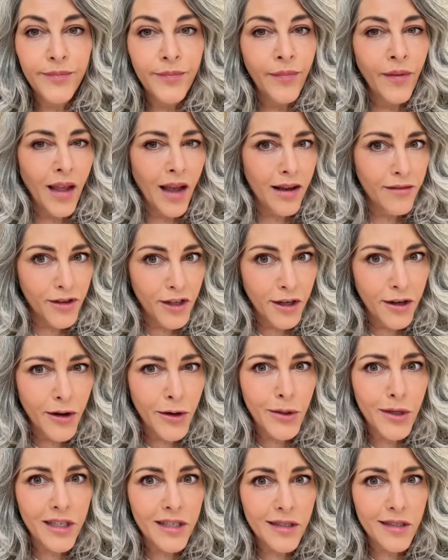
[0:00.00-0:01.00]
Have you
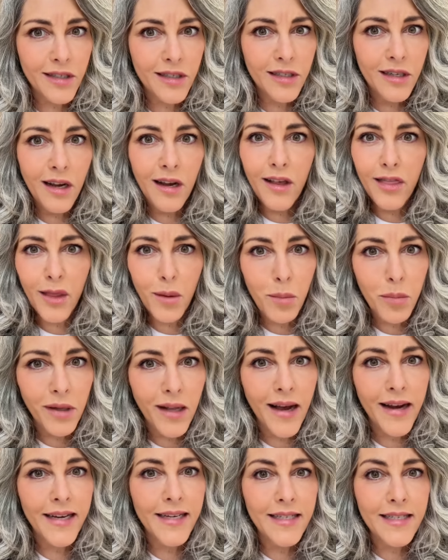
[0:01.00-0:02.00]
noticed? The
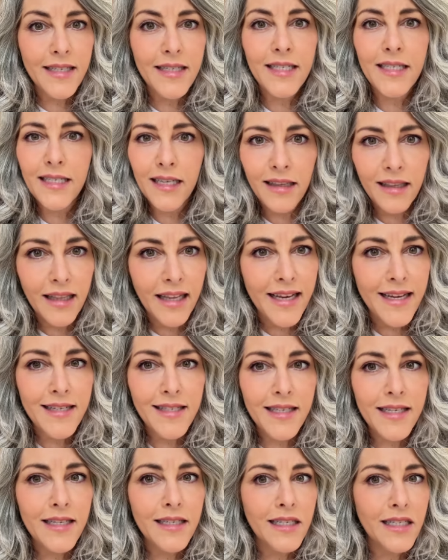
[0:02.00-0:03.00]
blindest,
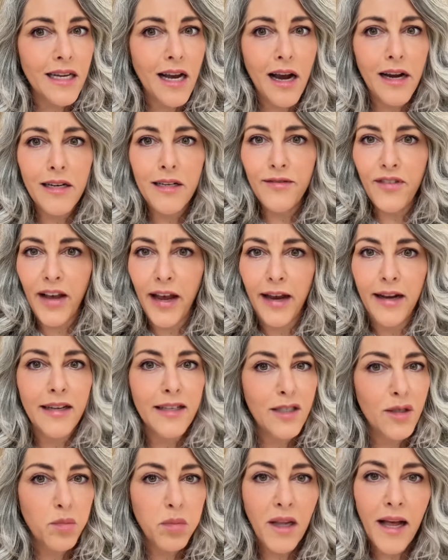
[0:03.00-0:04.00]
laziest kind of hate
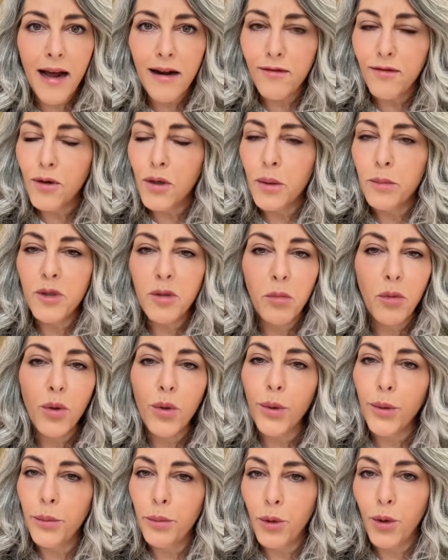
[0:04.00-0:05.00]
is platformed
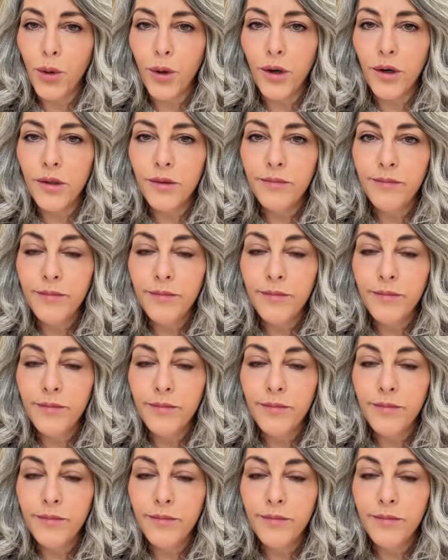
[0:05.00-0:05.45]
more and more.